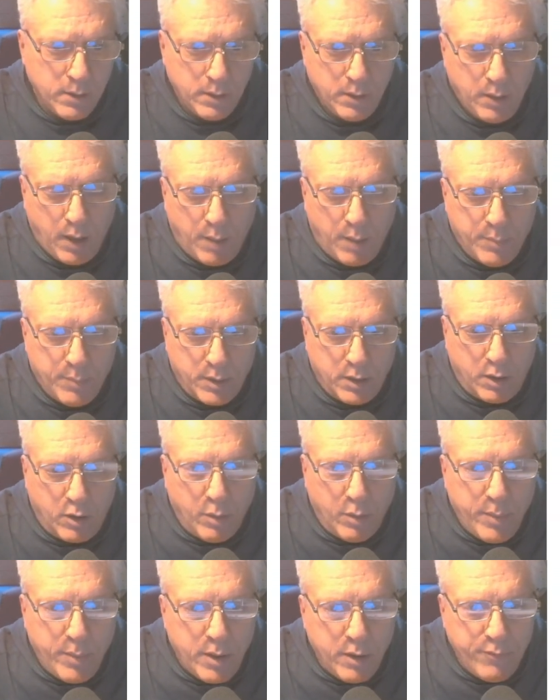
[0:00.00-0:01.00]
I'm a
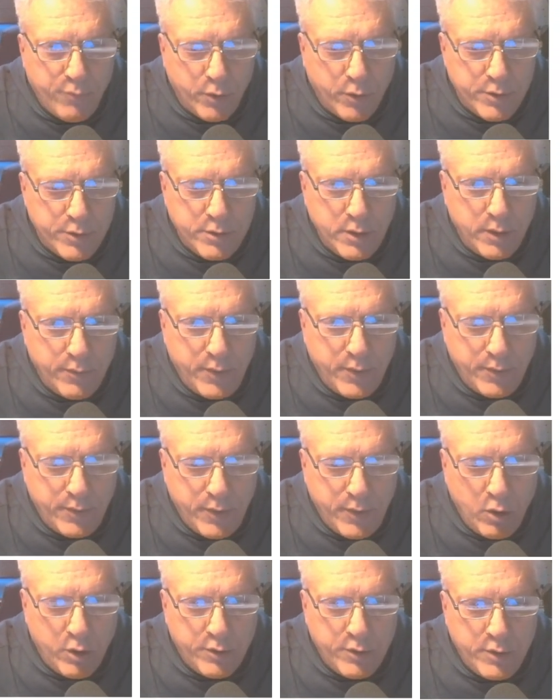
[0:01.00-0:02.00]
little bit unfortunate that they
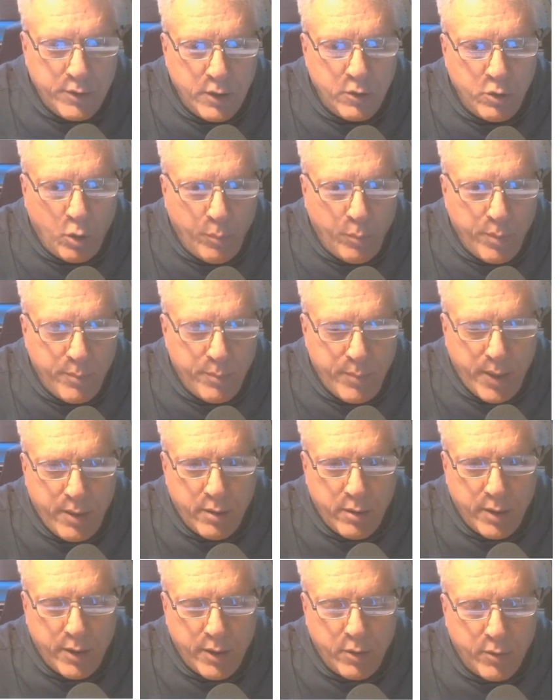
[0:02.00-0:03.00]
didn't open better
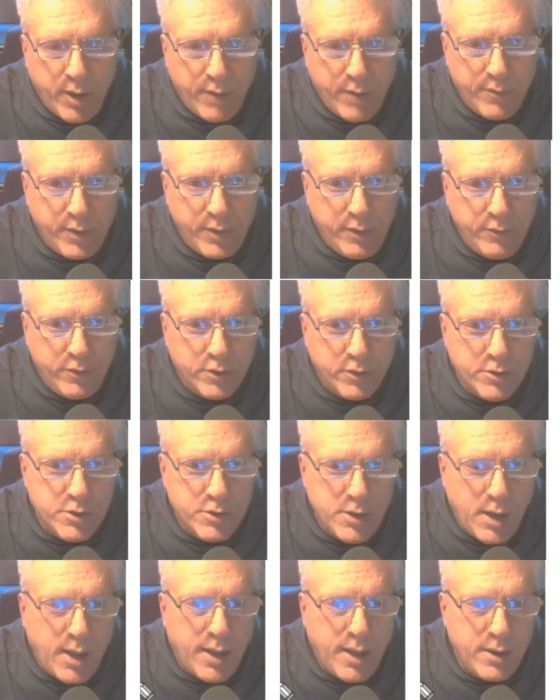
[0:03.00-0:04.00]
and I don't have an easier
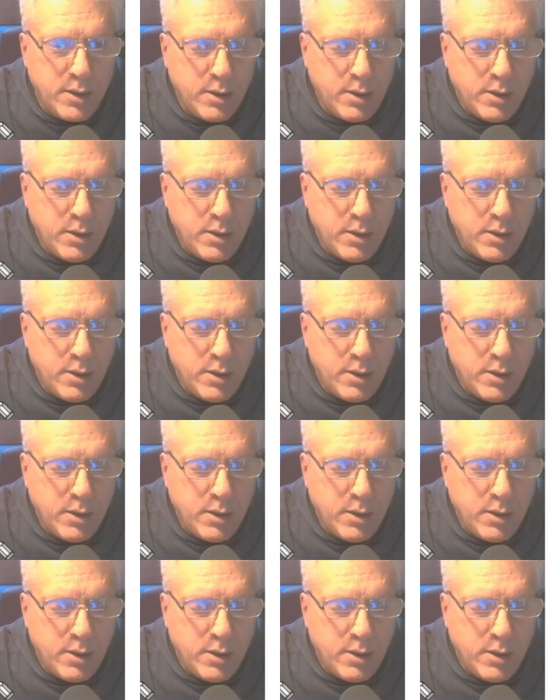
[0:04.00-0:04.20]
shot.